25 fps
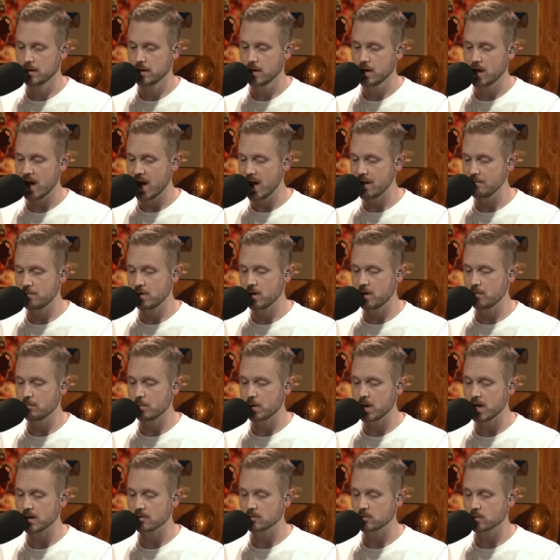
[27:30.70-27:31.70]
I've been
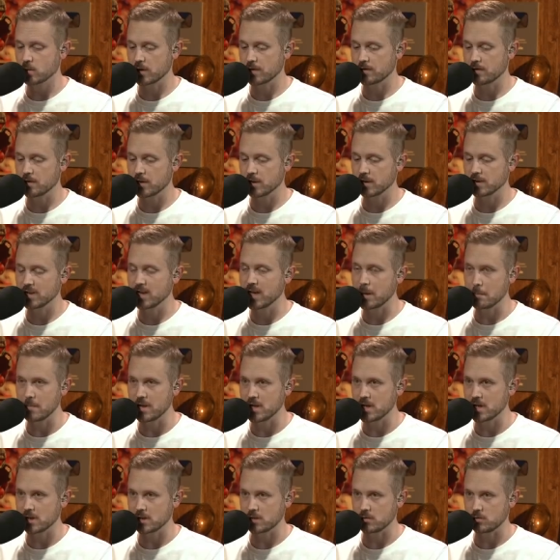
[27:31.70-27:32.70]
impressed with the
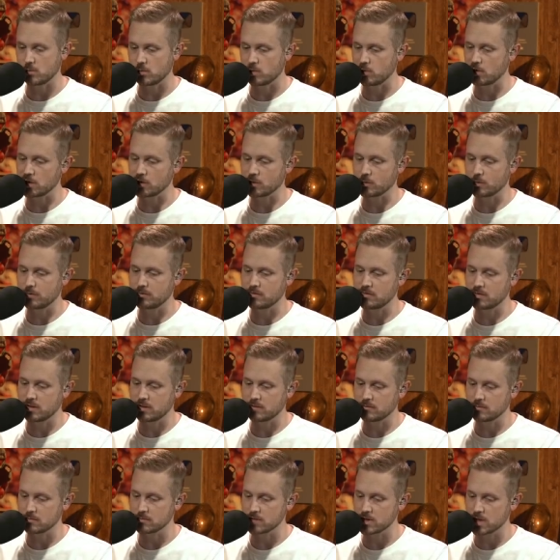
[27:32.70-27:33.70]
limited work we've
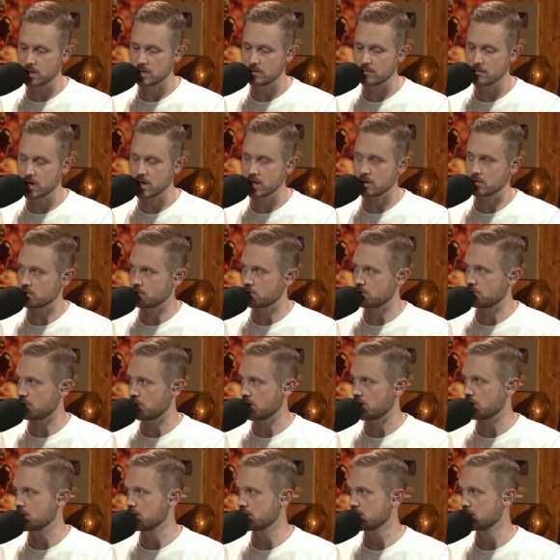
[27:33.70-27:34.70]
seen from Jalen Reagor so far.